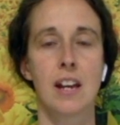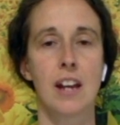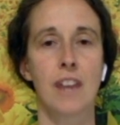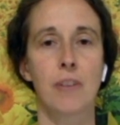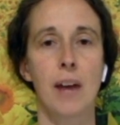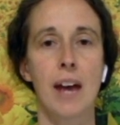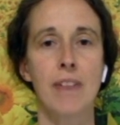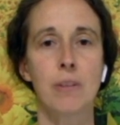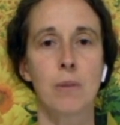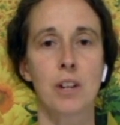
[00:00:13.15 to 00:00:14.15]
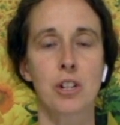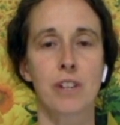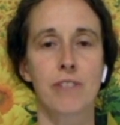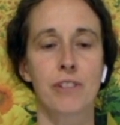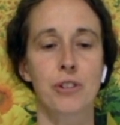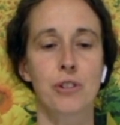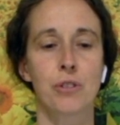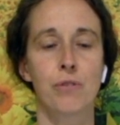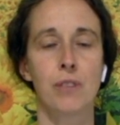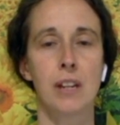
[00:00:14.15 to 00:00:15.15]
Now, if you haven't watched our first
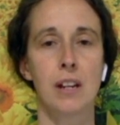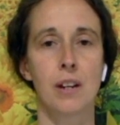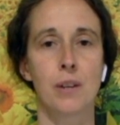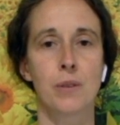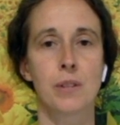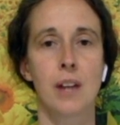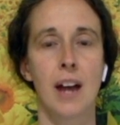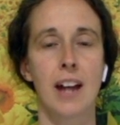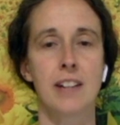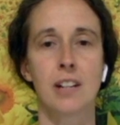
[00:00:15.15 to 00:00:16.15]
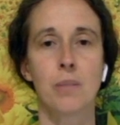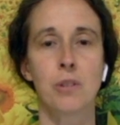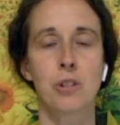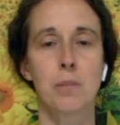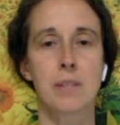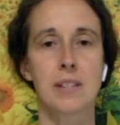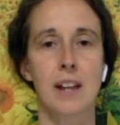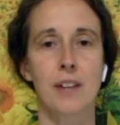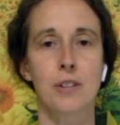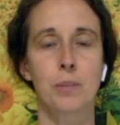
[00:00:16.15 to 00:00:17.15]
two videos, I don't want you to miss
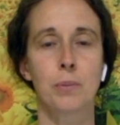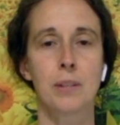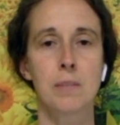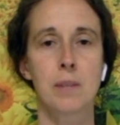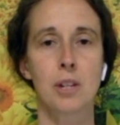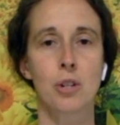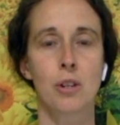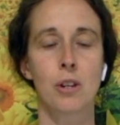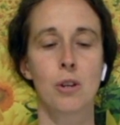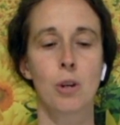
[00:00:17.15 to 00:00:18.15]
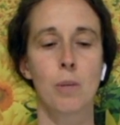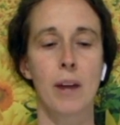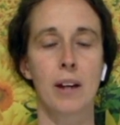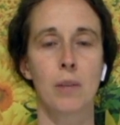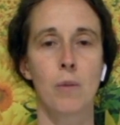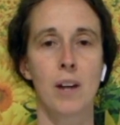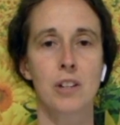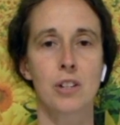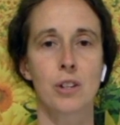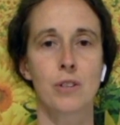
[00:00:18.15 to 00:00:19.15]
out. So please make sure that you go back and watch
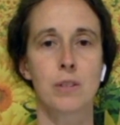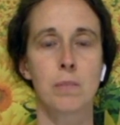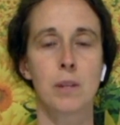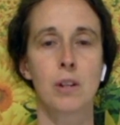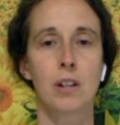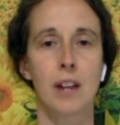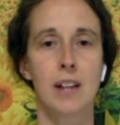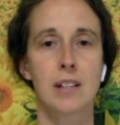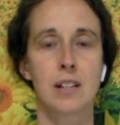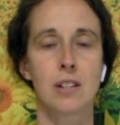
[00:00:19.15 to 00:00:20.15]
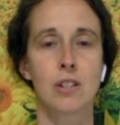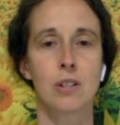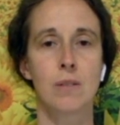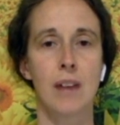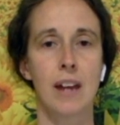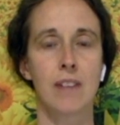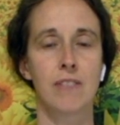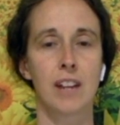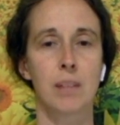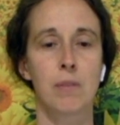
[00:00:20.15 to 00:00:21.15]
those. It'd be a good idea to do that, in
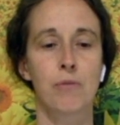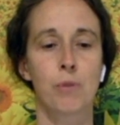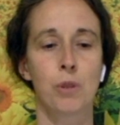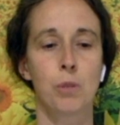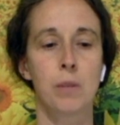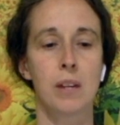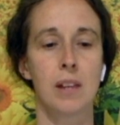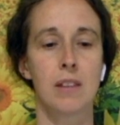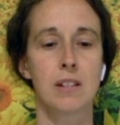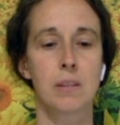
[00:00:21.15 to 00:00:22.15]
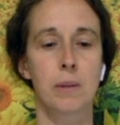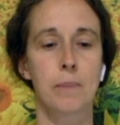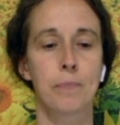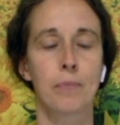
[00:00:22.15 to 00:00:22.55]
fact, before you begin this one.